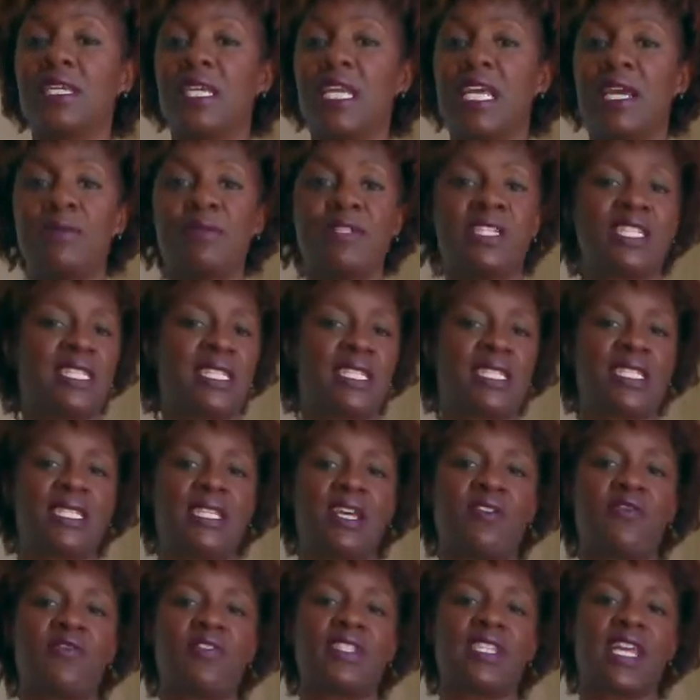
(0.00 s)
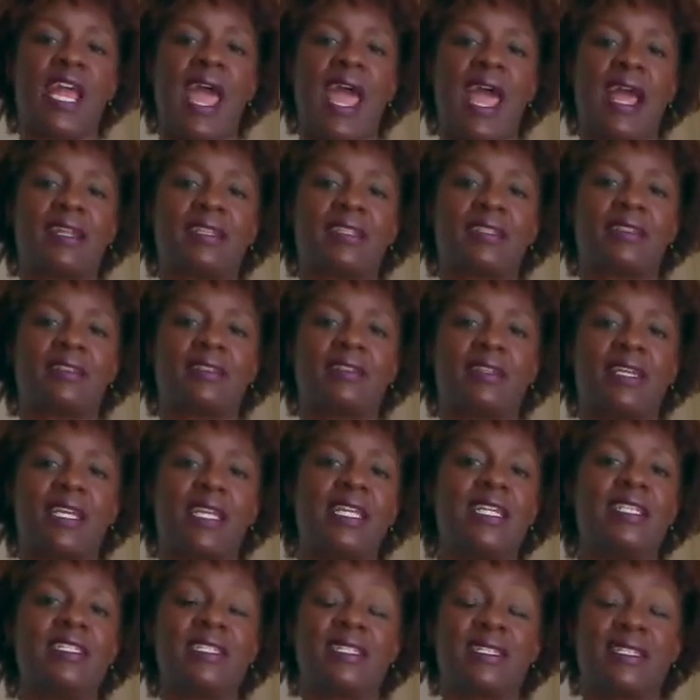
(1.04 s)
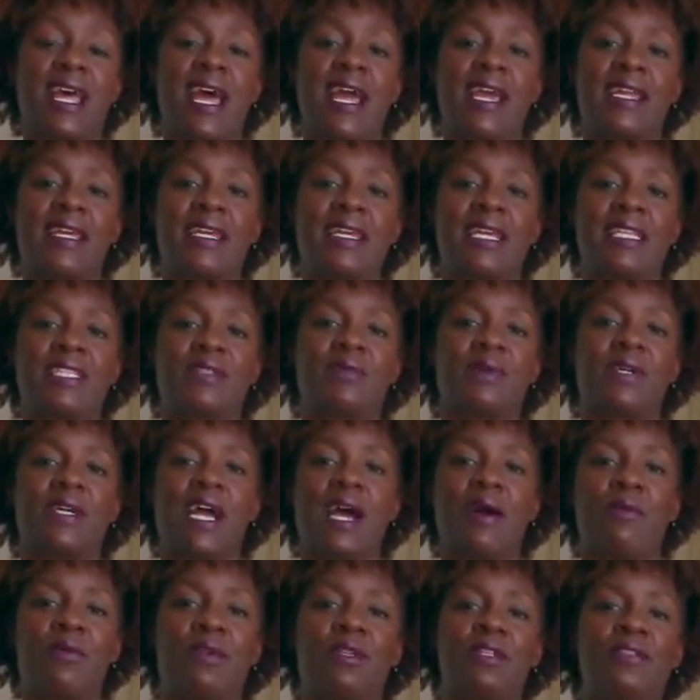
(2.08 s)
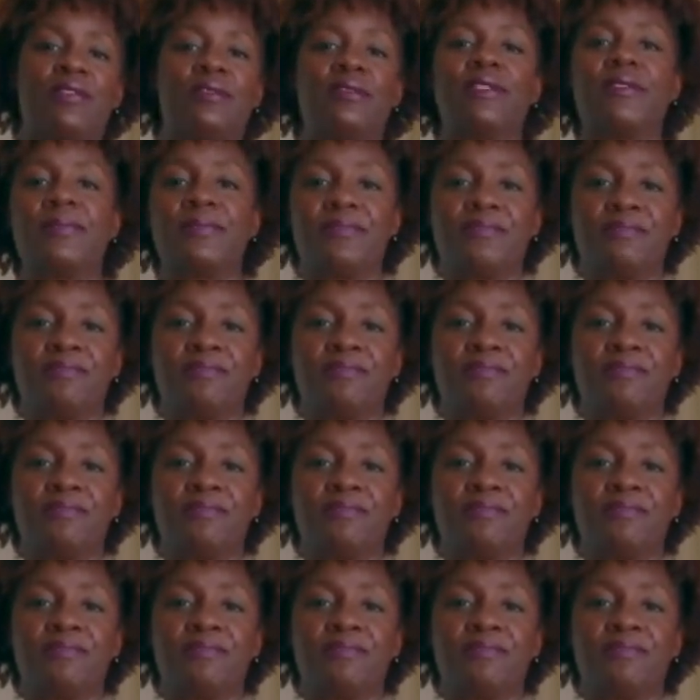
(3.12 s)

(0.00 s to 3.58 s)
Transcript: It was just a selfish act. And he decided, guess what? I want to do it.